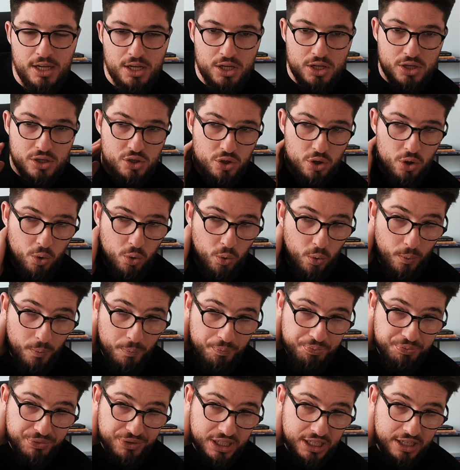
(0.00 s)
So
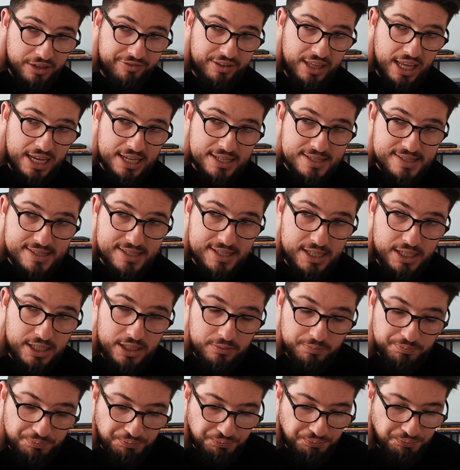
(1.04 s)
if they see,
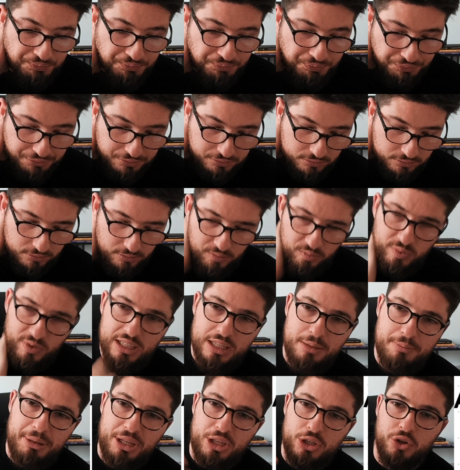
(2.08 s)

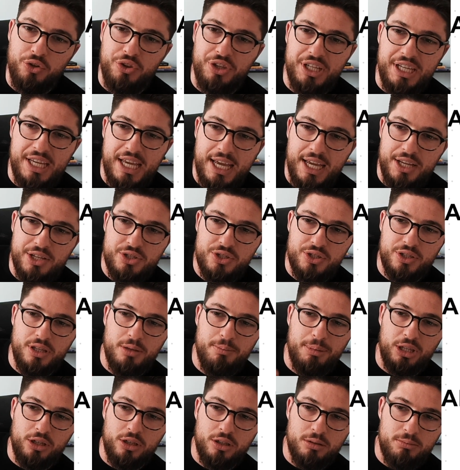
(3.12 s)
depending on the age,
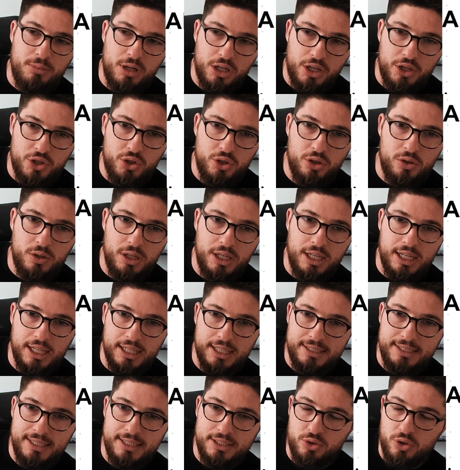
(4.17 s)
depending on the market you're in,
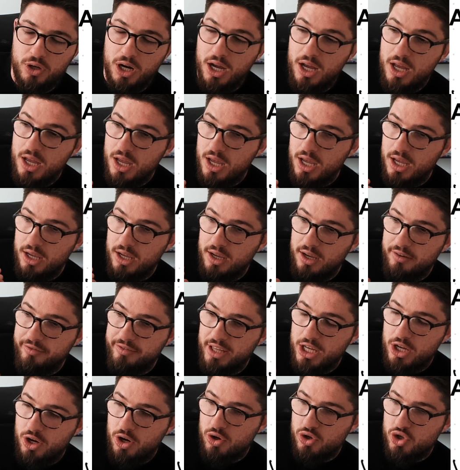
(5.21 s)
etc., if they
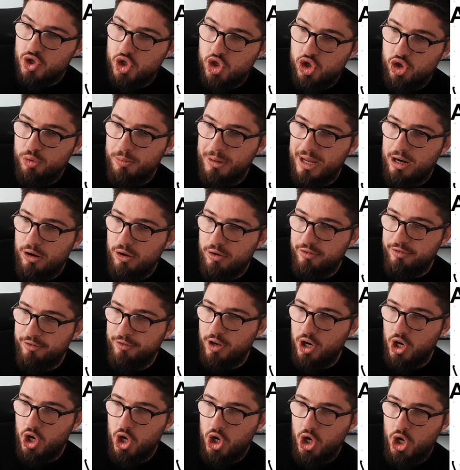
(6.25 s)
consume a lot of
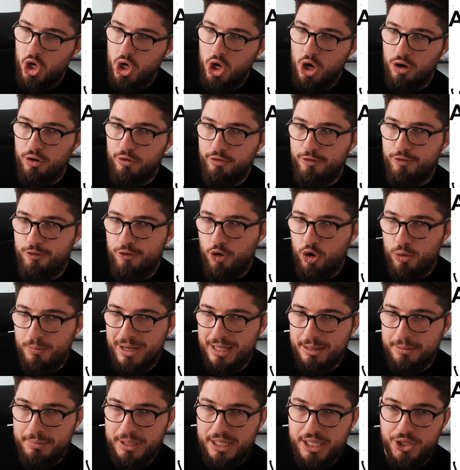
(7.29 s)
long
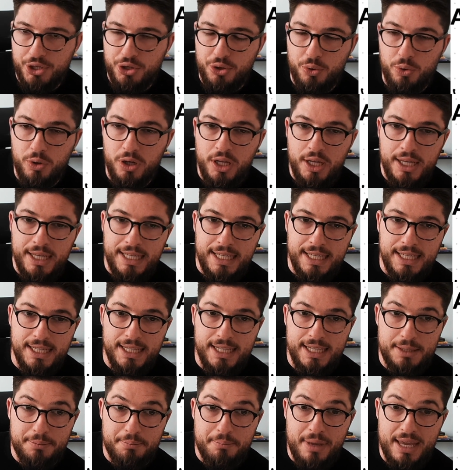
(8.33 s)
format video,
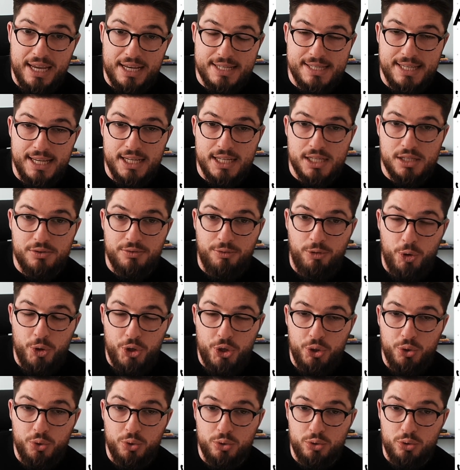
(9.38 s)
it makes sense for
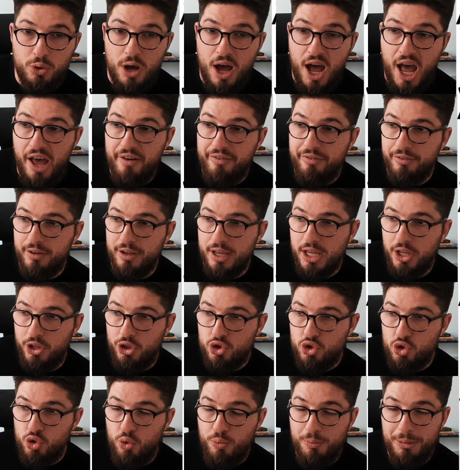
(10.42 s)
you to have a
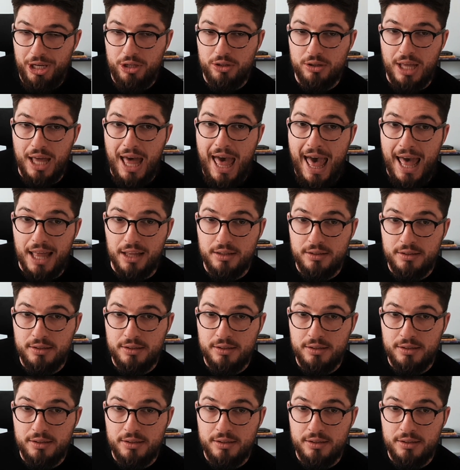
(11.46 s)
2-minute ad.